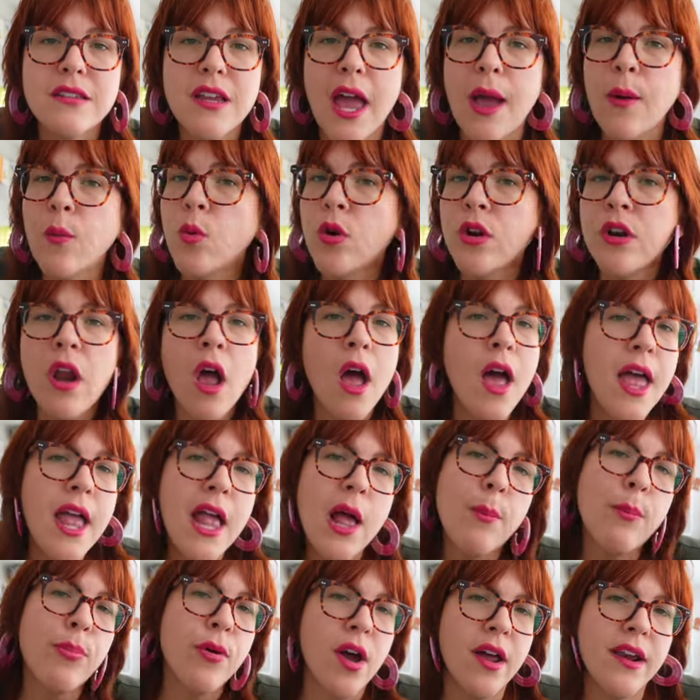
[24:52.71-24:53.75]
And we're not
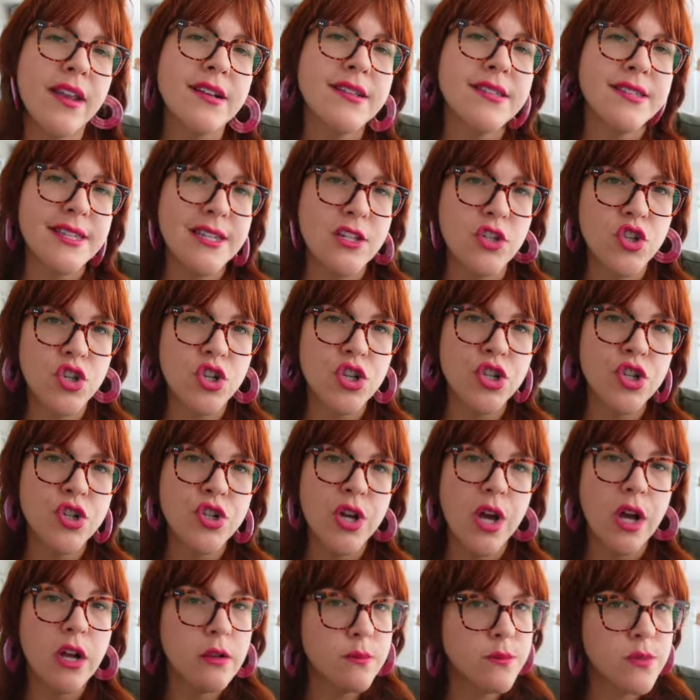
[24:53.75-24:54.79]
a product centered
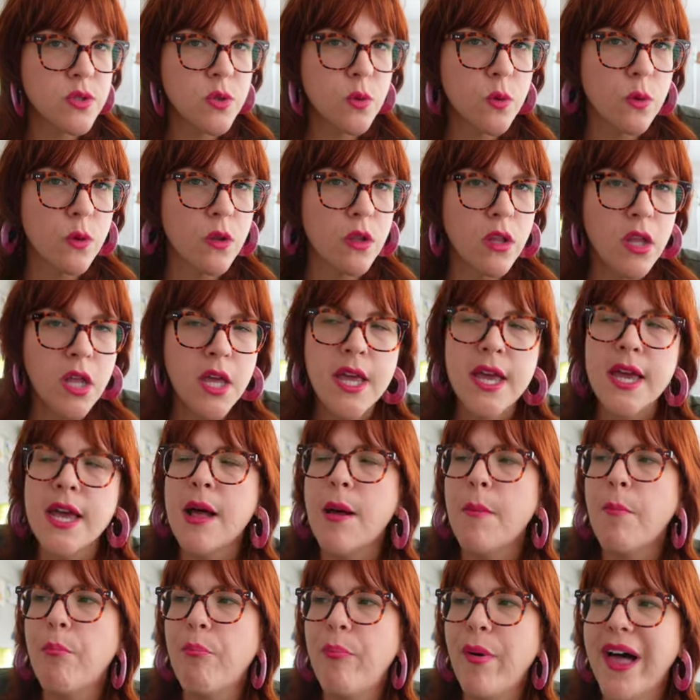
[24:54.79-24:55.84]
homeschool
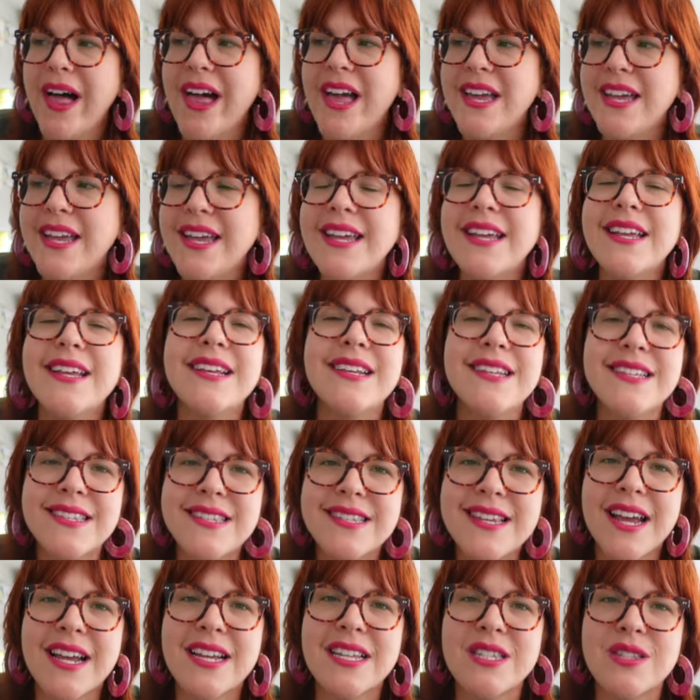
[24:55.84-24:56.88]
but it is
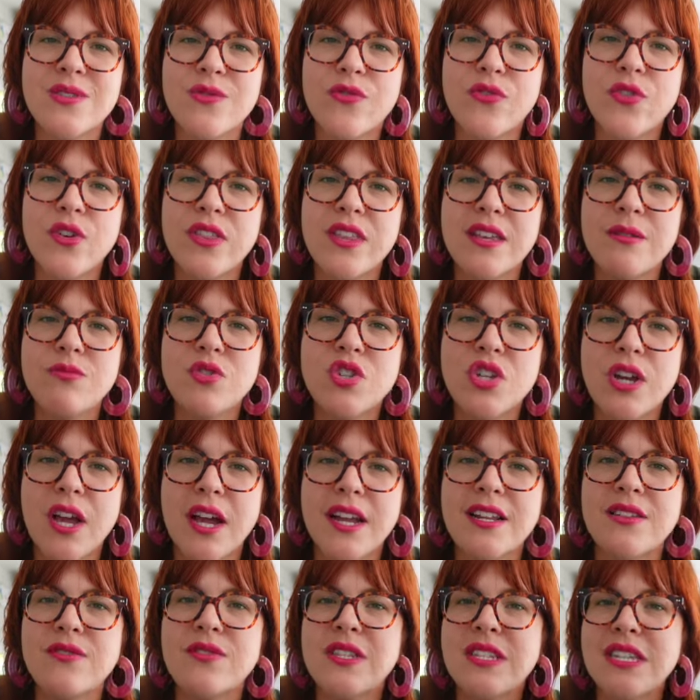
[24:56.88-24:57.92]
nice for them to
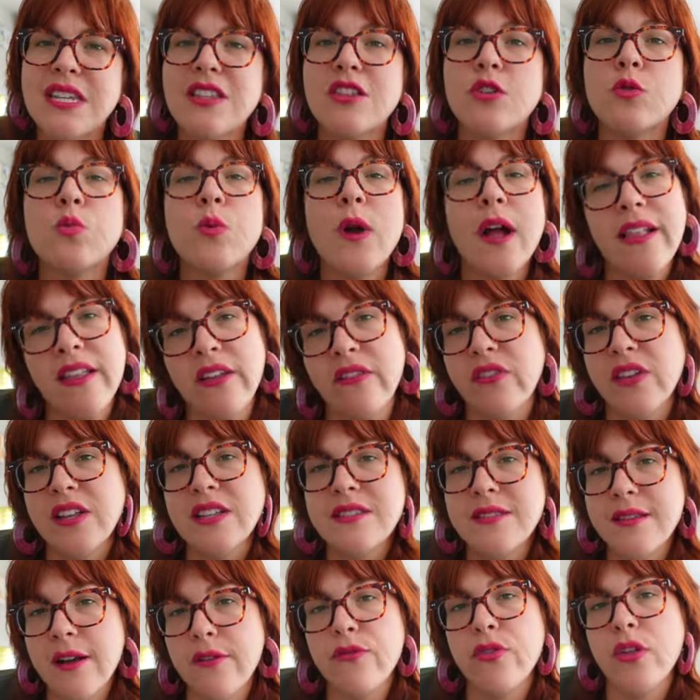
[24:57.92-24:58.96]
kind of see the
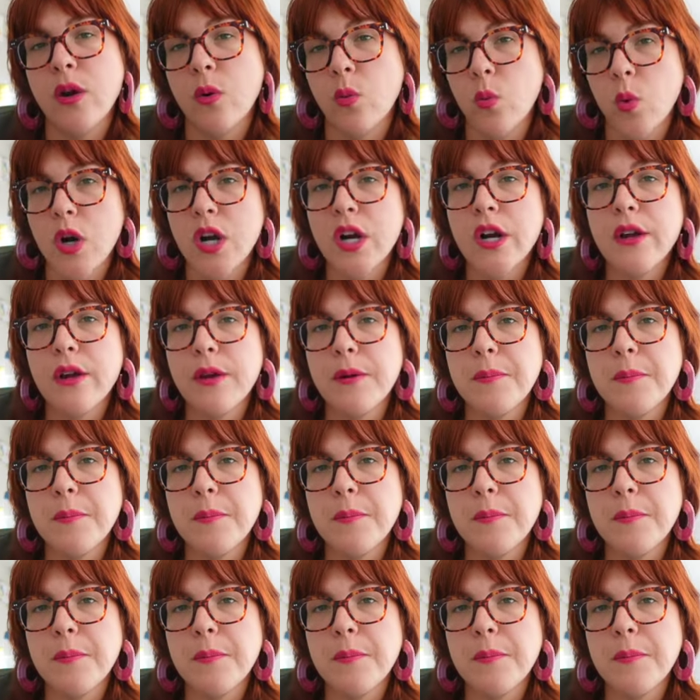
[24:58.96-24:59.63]
relevance of their work.